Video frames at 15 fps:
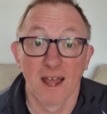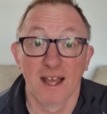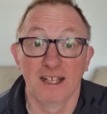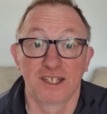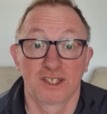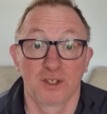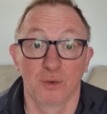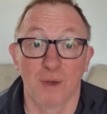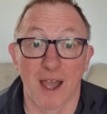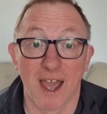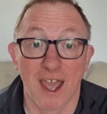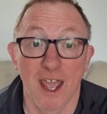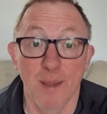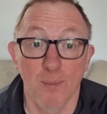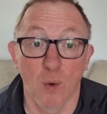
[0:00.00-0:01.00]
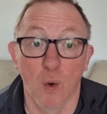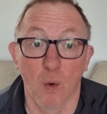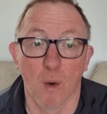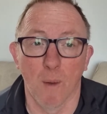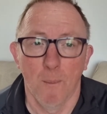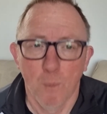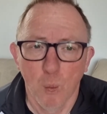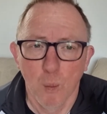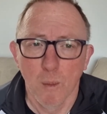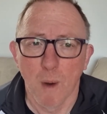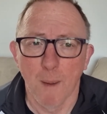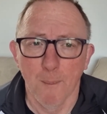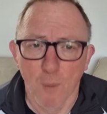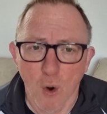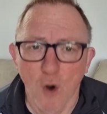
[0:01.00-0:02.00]
He's still able,
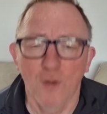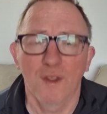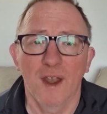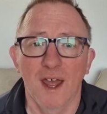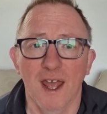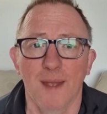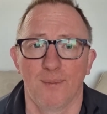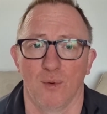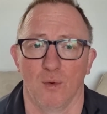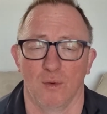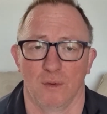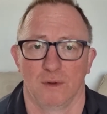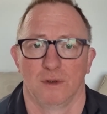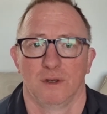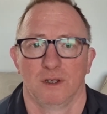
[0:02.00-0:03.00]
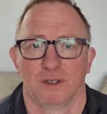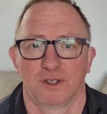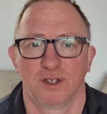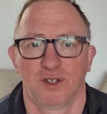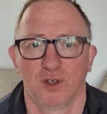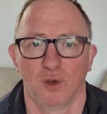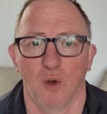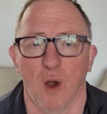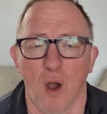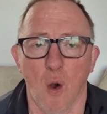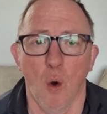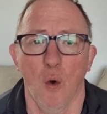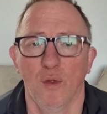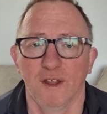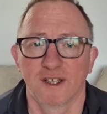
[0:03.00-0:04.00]
more than able, to do
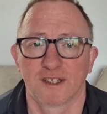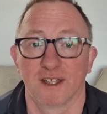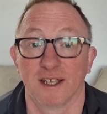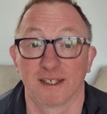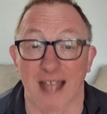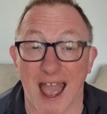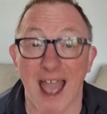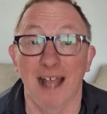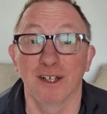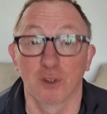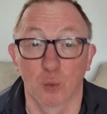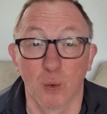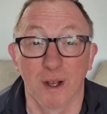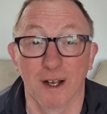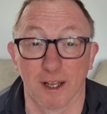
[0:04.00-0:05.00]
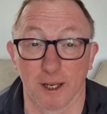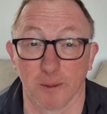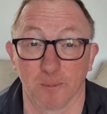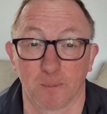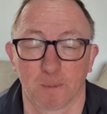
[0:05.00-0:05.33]
all these things and willing